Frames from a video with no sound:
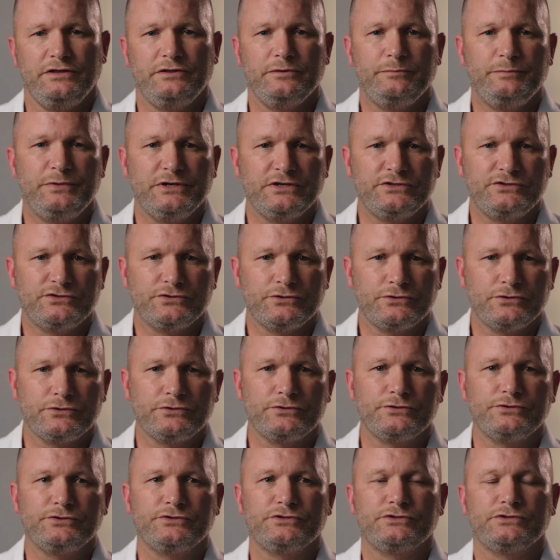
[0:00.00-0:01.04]
the
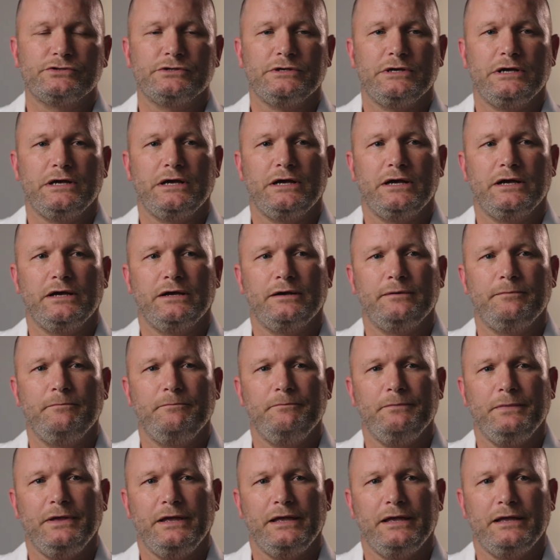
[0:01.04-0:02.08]
pictures
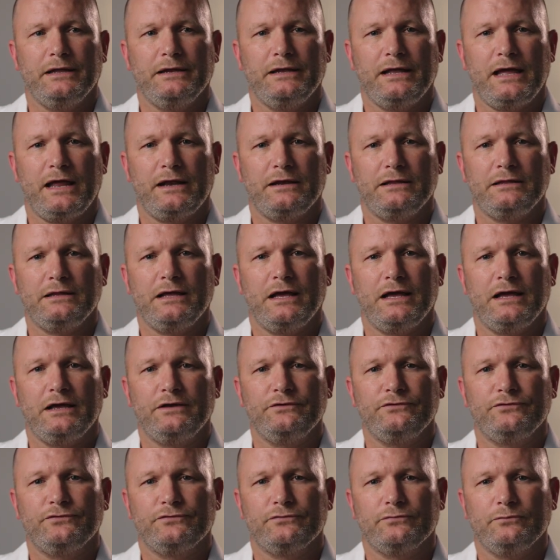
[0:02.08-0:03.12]
and
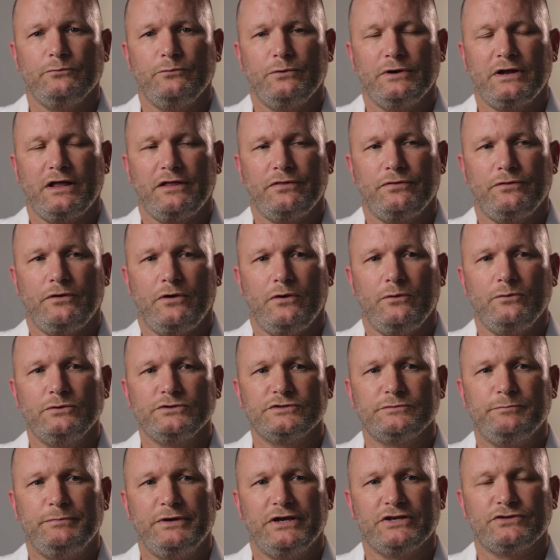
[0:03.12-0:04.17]
analyzed what I thought
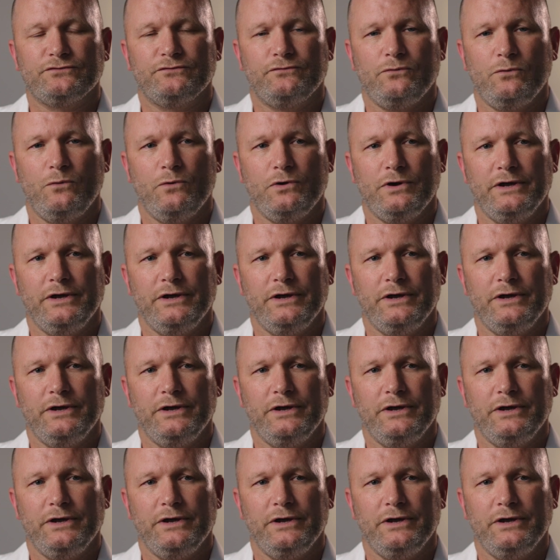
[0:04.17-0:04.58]
was best for